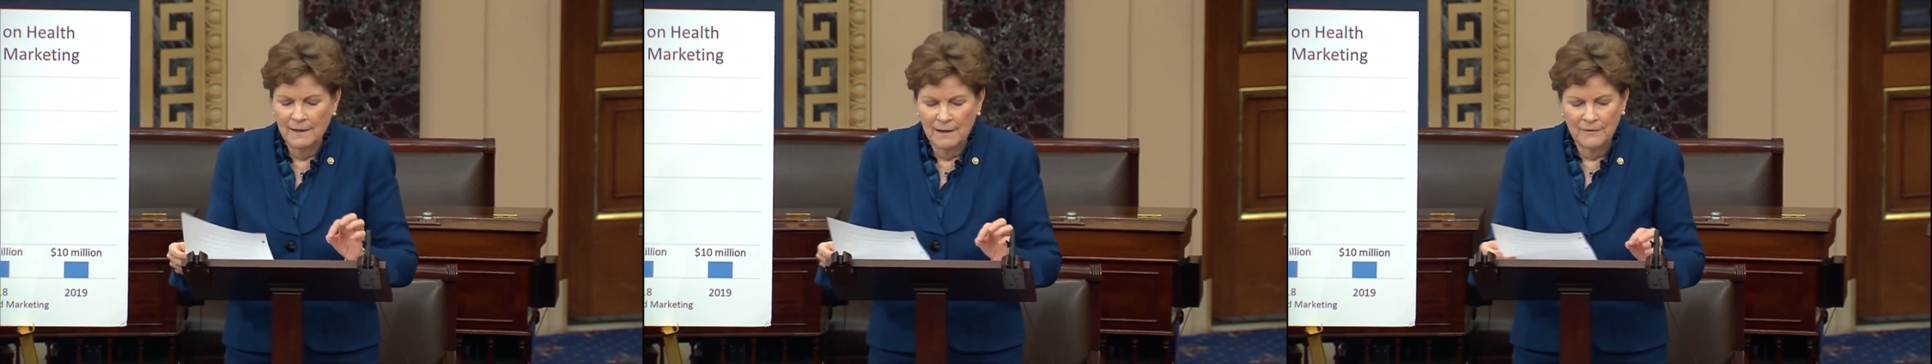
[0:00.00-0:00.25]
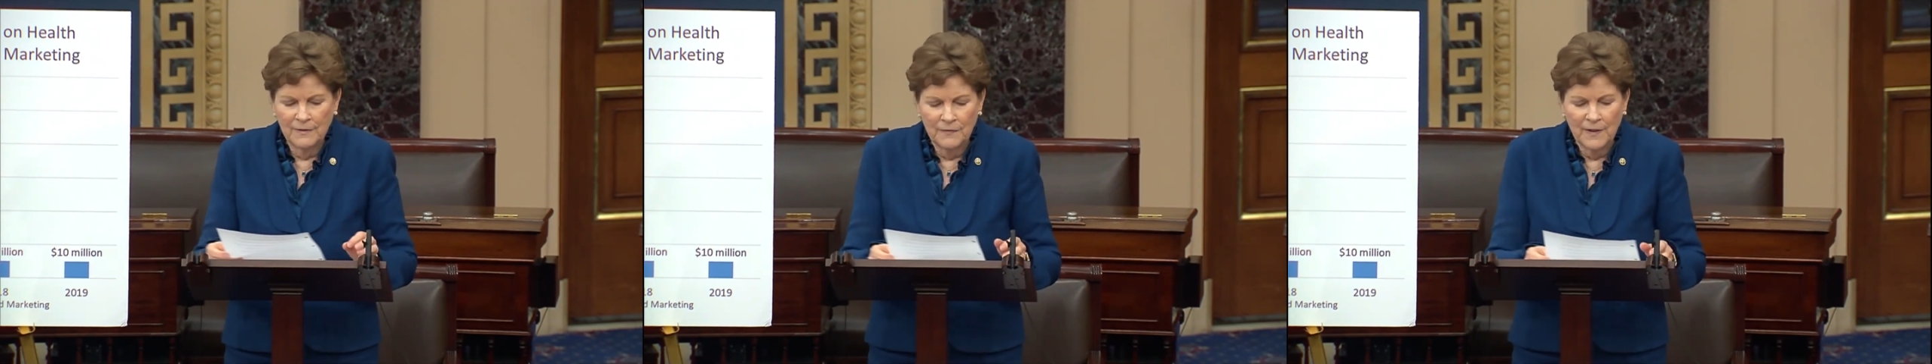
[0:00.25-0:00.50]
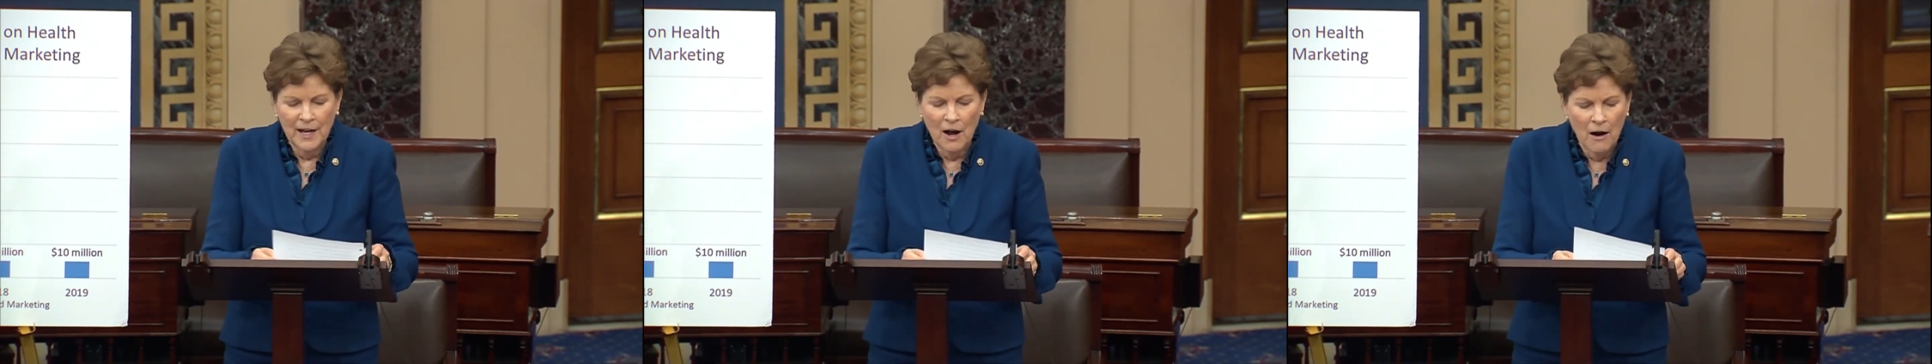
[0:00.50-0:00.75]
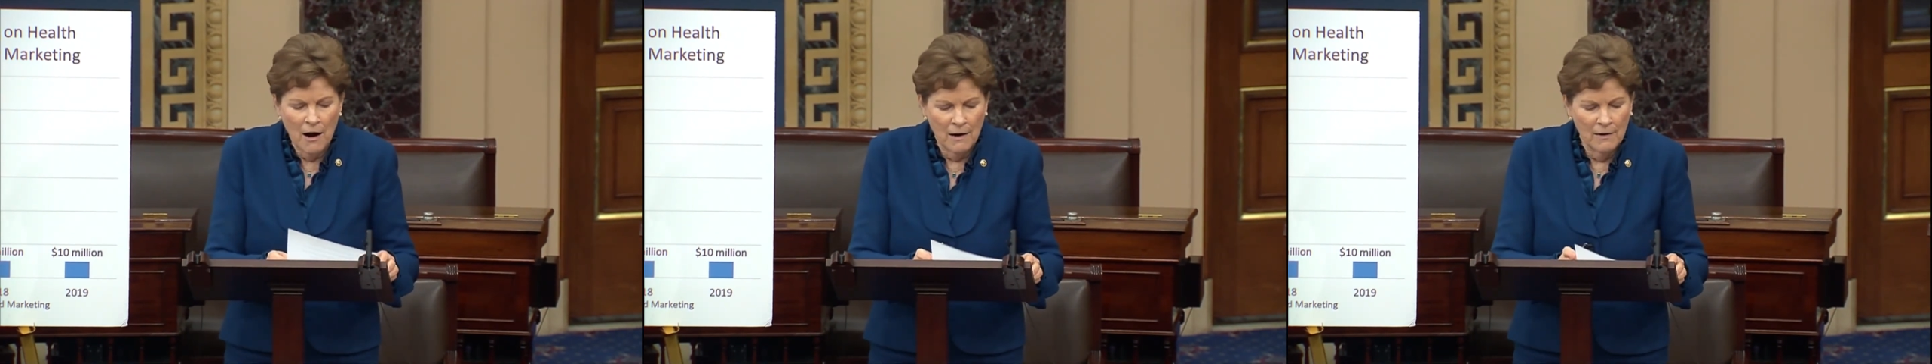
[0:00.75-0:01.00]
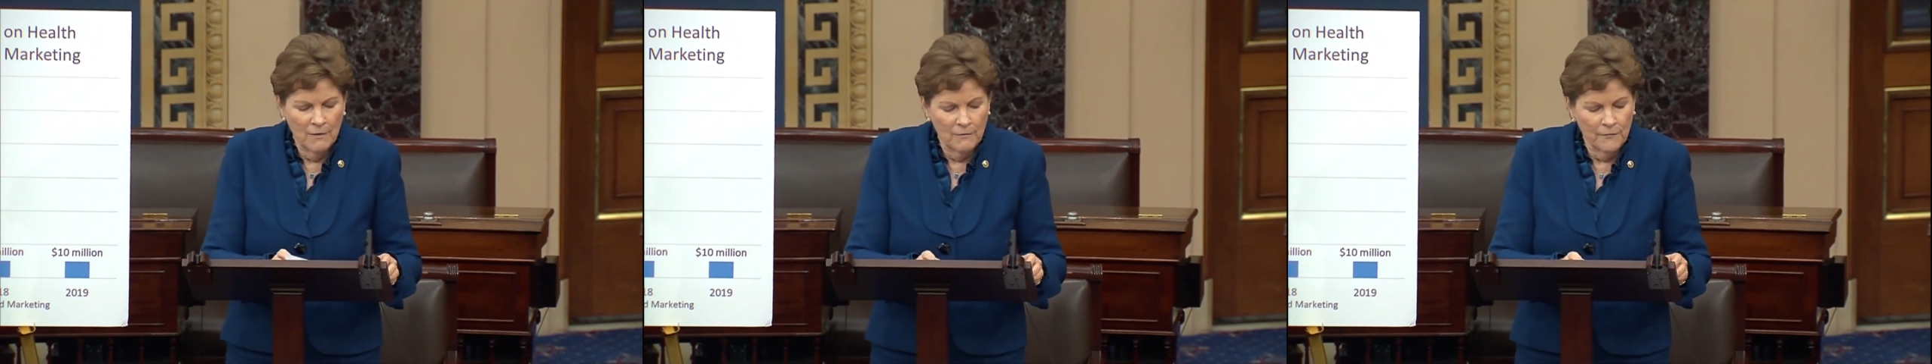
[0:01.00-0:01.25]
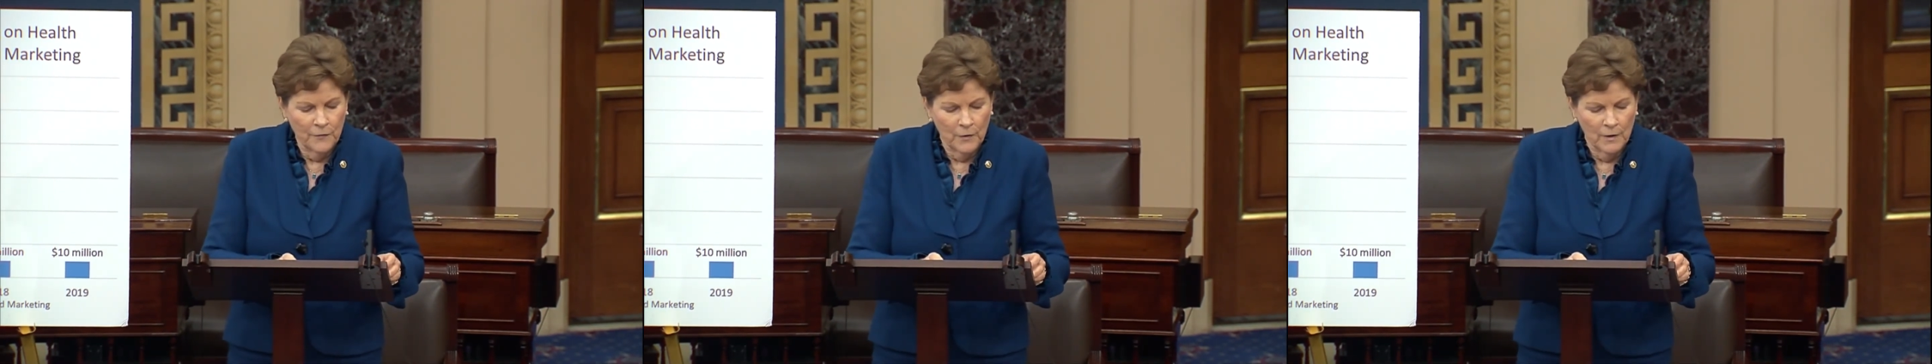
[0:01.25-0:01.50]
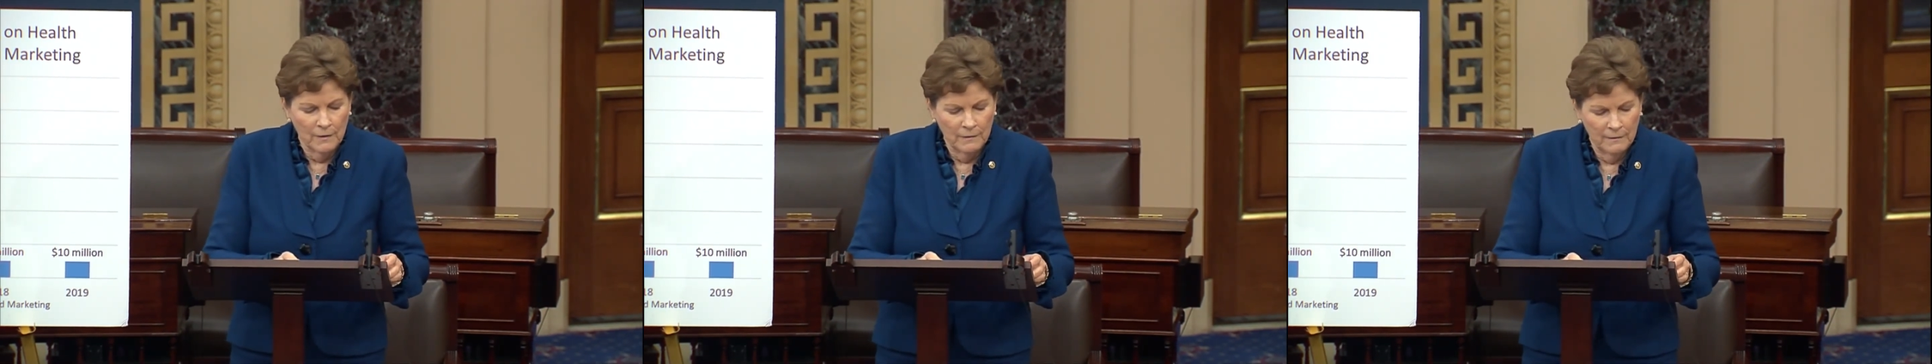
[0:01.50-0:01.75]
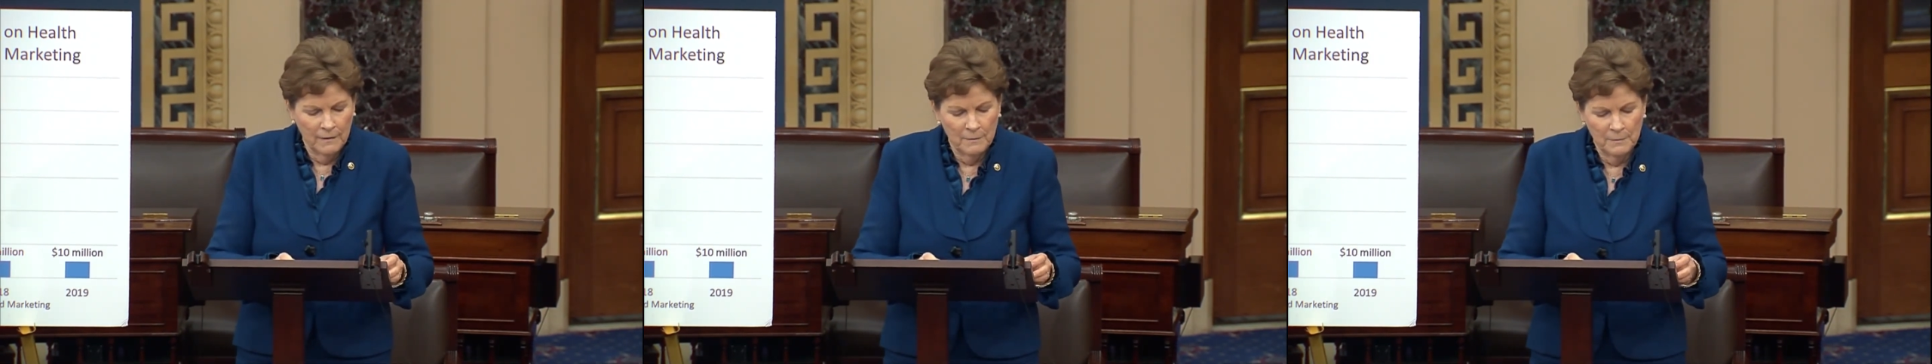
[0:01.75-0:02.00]
than they are for
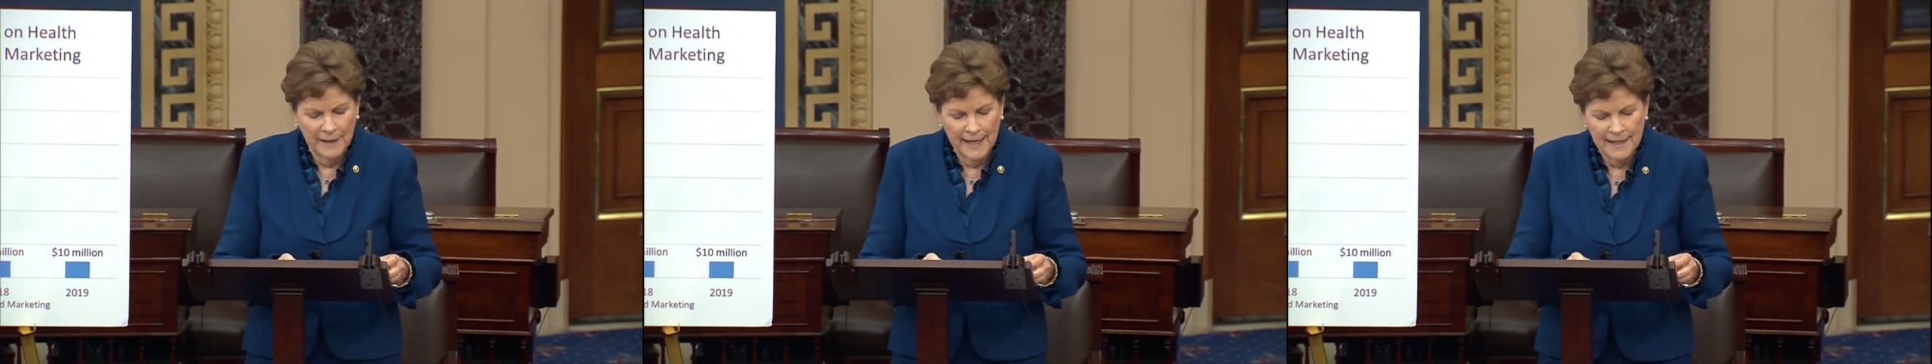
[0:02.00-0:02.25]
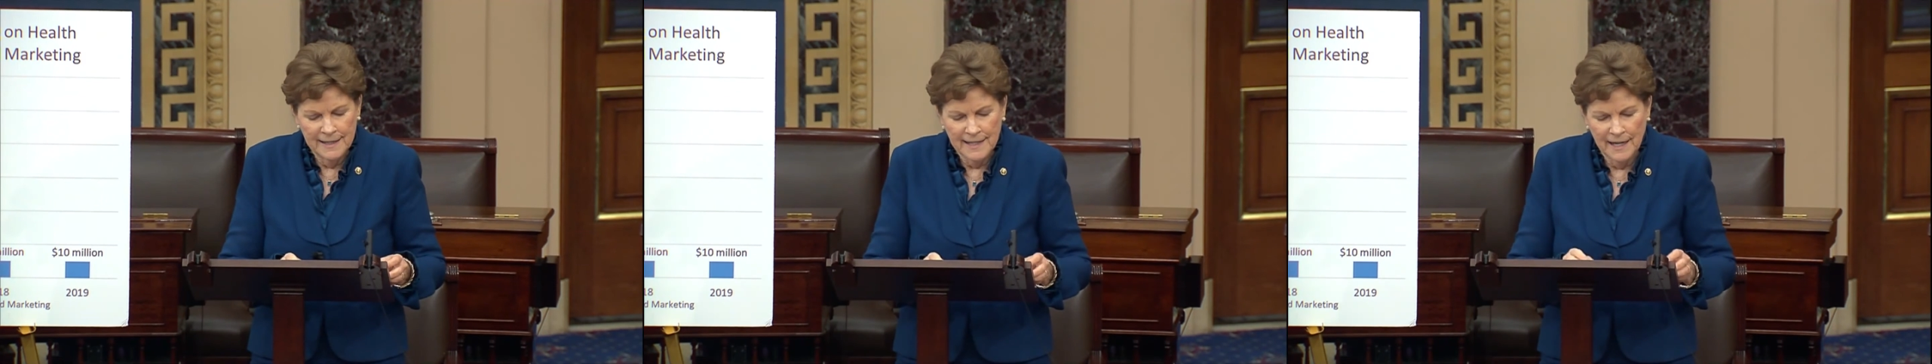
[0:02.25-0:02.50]
plans